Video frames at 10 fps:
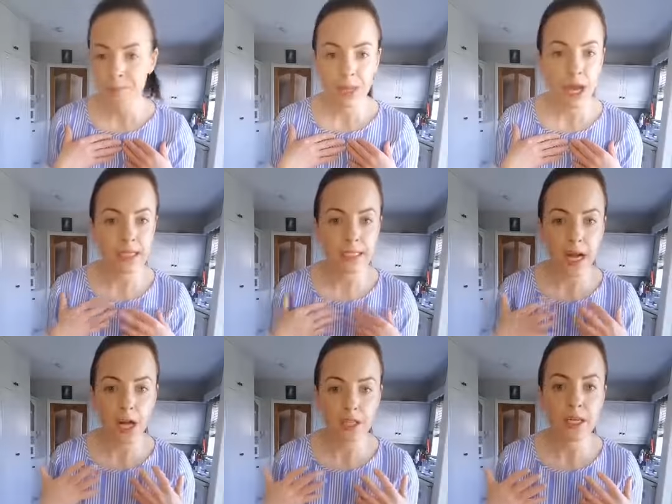I
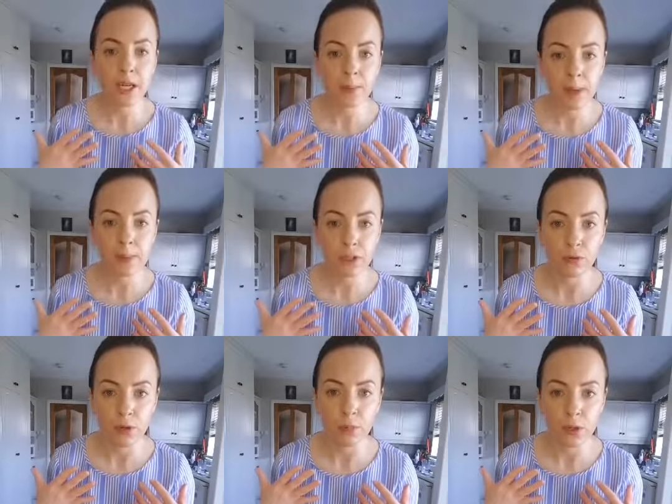start to hear maybe the
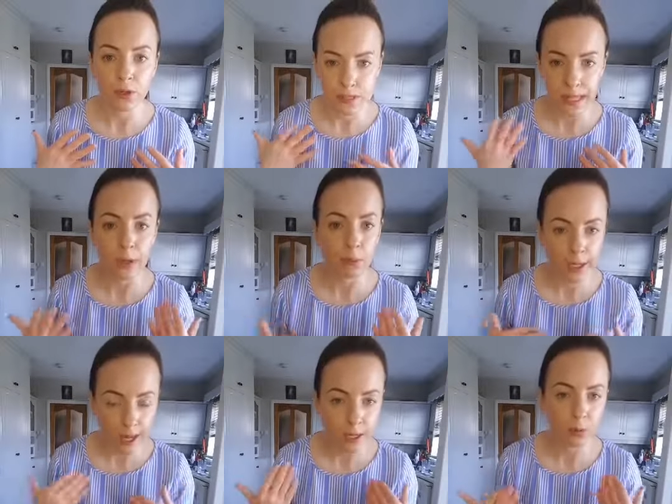grim news, like we're
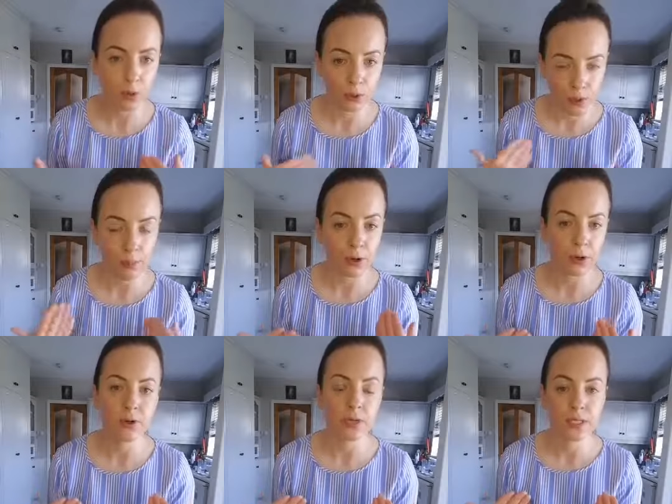getting more grimmer
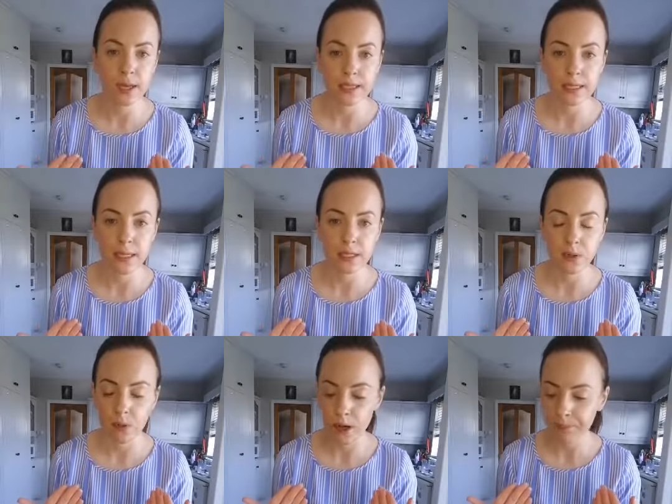news as the days
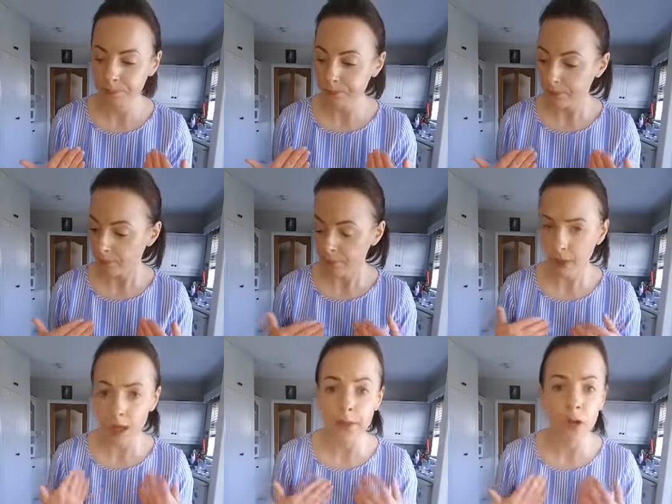go on.
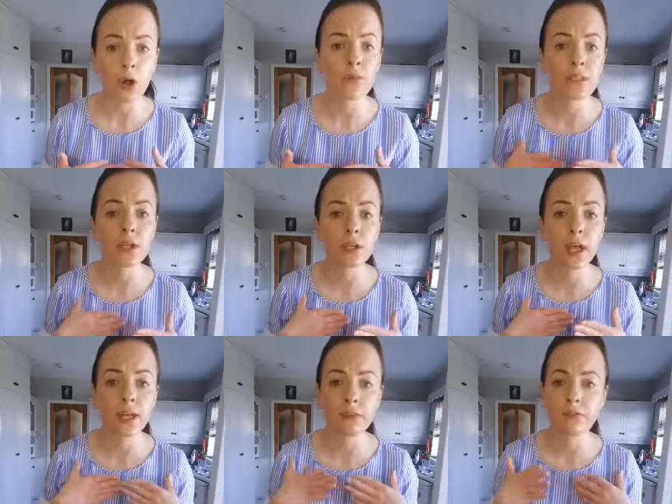And then all of a sudden
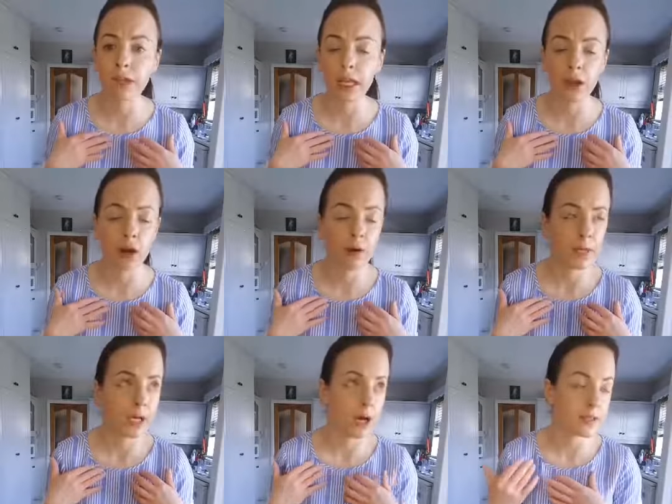I can feel, oh my
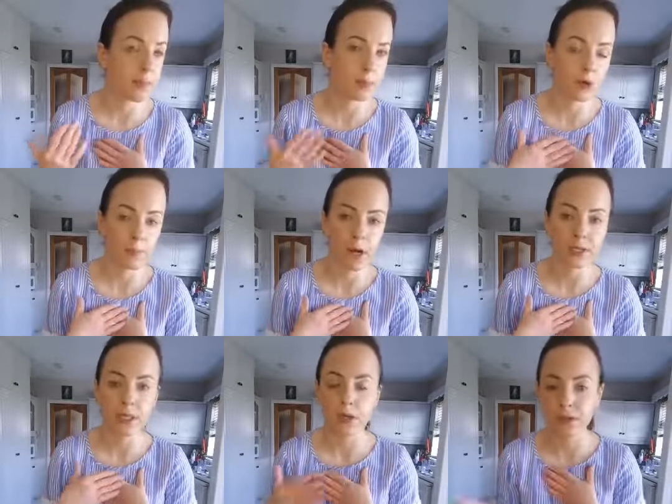God, that poor
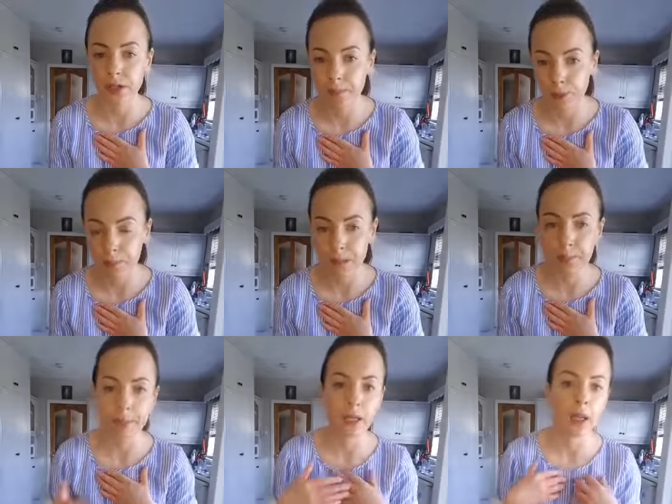person or them poor
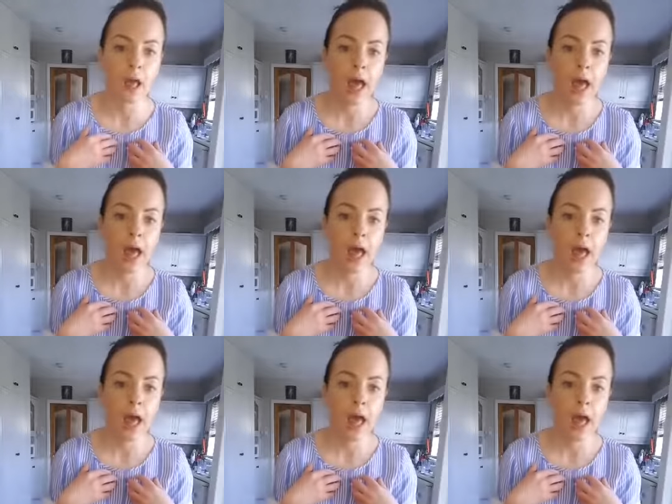people.